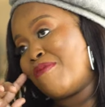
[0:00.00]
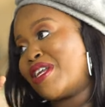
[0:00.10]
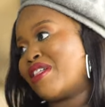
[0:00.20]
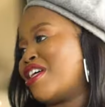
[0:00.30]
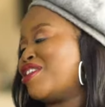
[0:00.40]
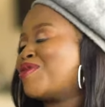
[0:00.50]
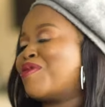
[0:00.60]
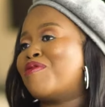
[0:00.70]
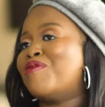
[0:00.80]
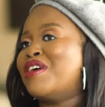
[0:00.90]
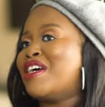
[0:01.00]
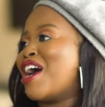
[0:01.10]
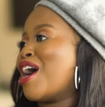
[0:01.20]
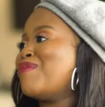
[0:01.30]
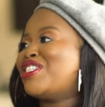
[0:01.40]
the middle, and so
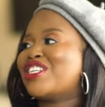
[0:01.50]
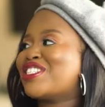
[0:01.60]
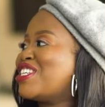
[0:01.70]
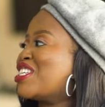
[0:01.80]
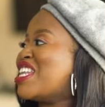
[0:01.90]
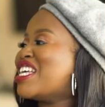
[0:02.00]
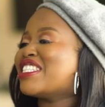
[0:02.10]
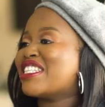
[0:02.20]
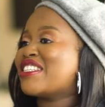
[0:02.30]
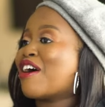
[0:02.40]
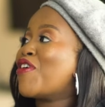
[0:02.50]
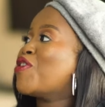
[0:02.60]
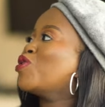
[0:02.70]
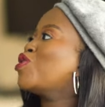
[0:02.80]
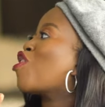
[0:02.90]
Um, it just, it lends itself,
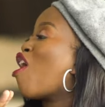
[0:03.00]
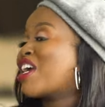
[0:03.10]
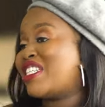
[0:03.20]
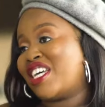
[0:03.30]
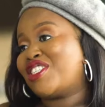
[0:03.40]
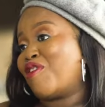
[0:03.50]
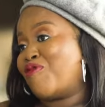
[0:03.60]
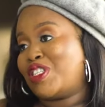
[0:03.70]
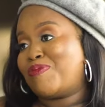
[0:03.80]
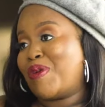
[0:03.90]
and also the architecture of the